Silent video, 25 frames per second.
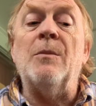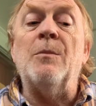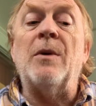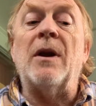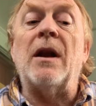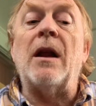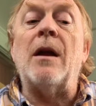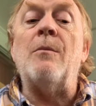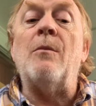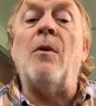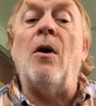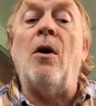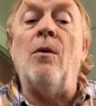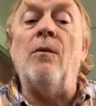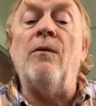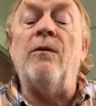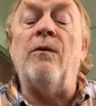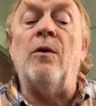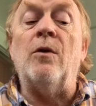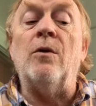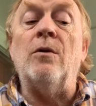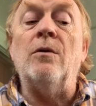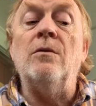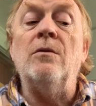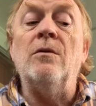but I'm
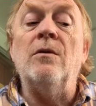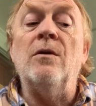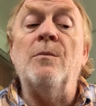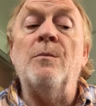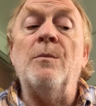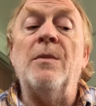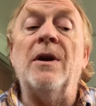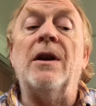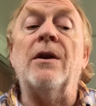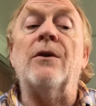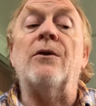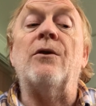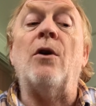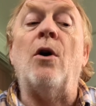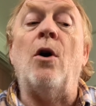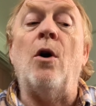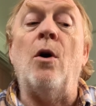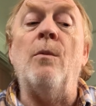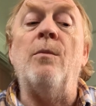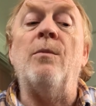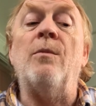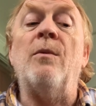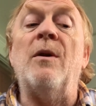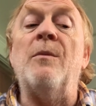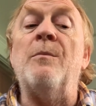hopeful because
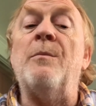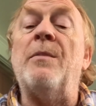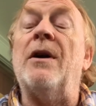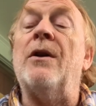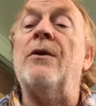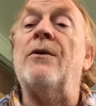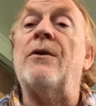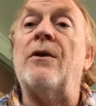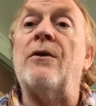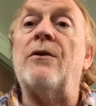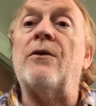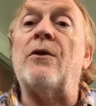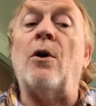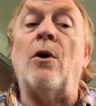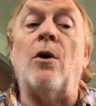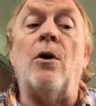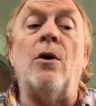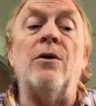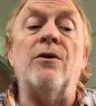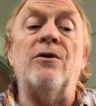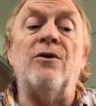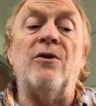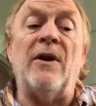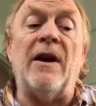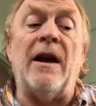hope impels us
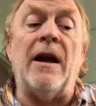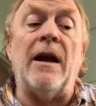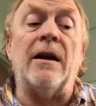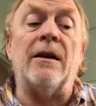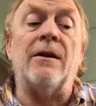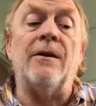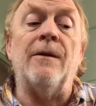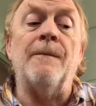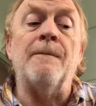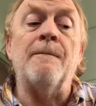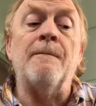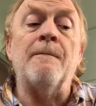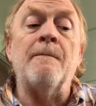all to act.